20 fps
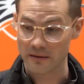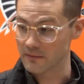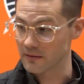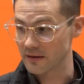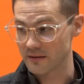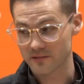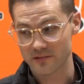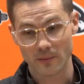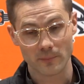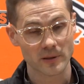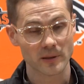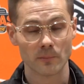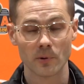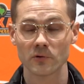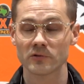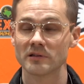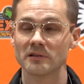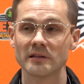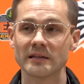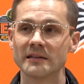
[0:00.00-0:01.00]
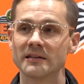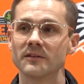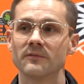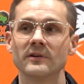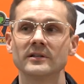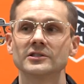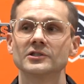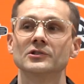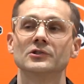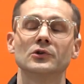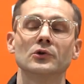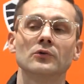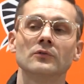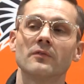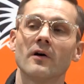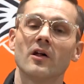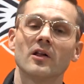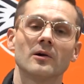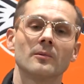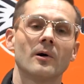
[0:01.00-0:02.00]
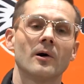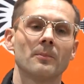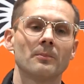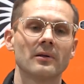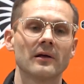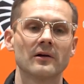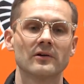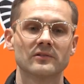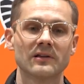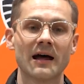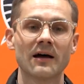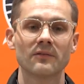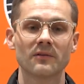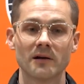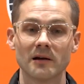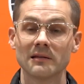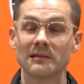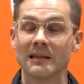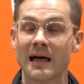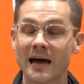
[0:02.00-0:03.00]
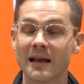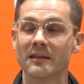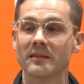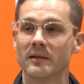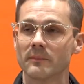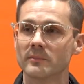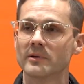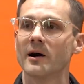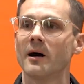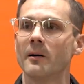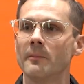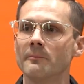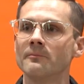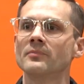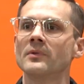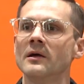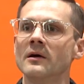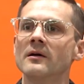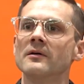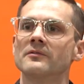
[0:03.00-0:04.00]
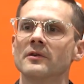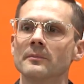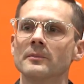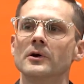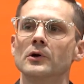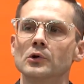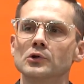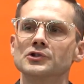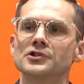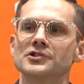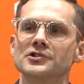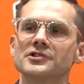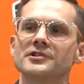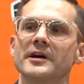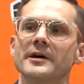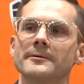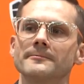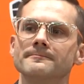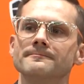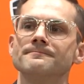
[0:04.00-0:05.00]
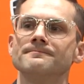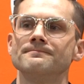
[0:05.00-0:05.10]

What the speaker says: and some of the most elite Division II volleyball players out there, a lot of them come from the Hoosier State.